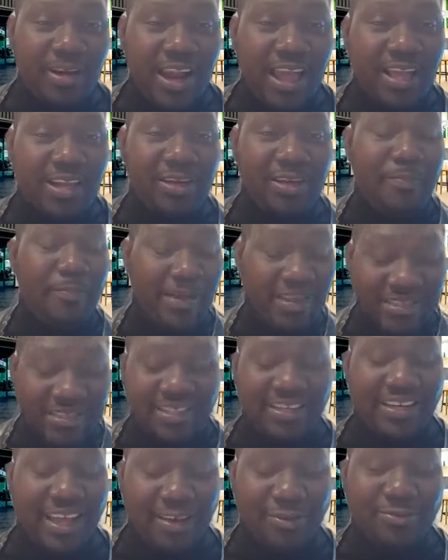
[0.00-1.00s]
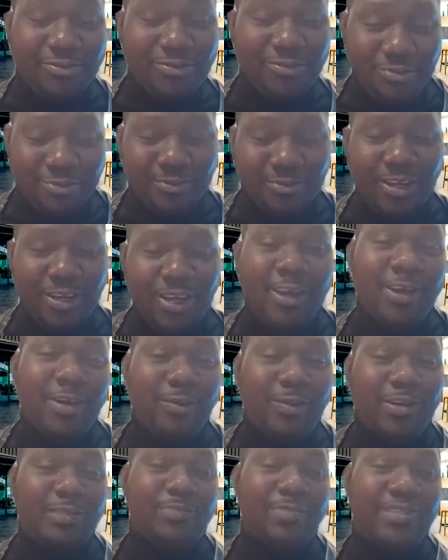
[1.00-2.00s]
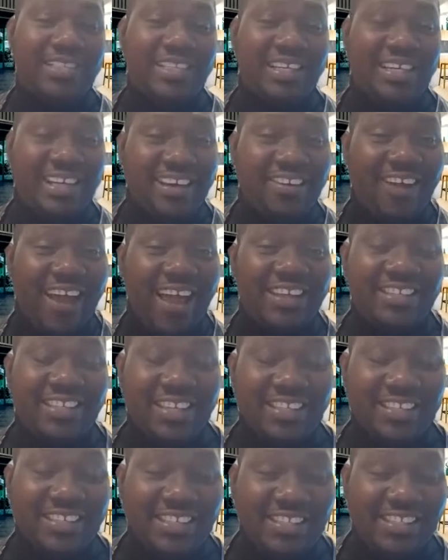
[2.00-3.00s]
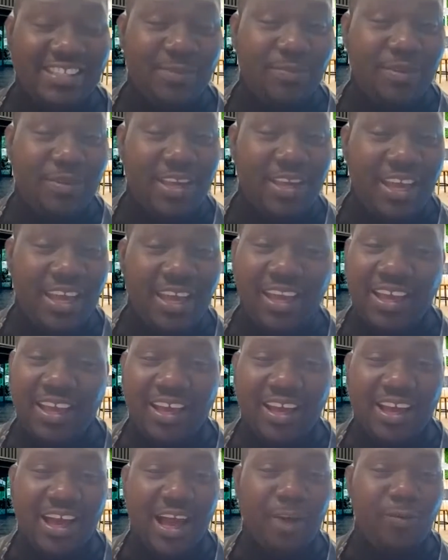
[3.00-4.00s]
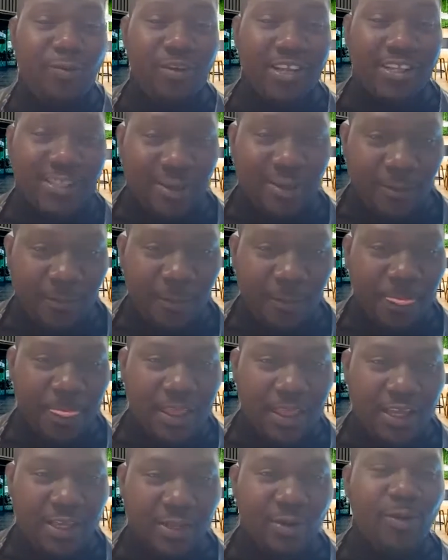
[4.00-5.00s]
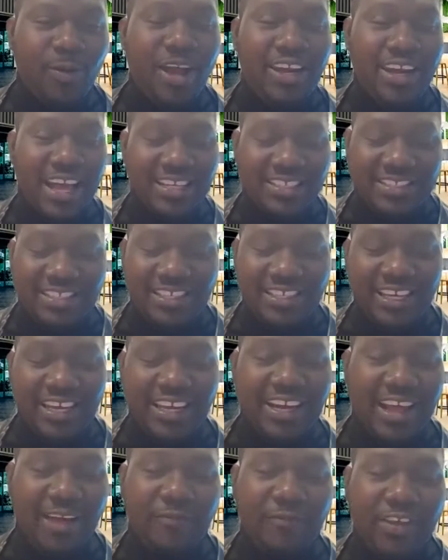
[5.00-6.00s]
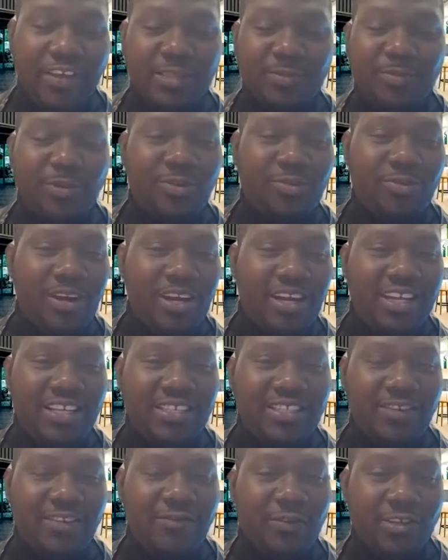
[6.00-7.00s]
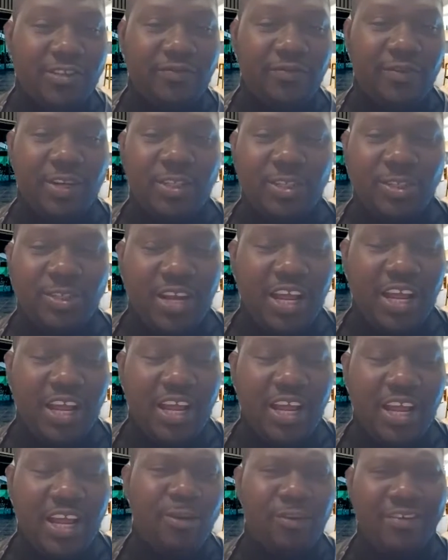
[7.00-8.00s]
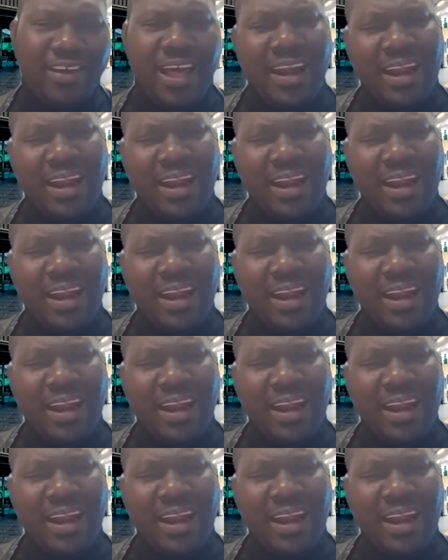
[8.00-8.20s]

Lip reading: Like the best thing I could do was basically write a CGPA calculator, and that's the year that Facebook released the first version and all of that.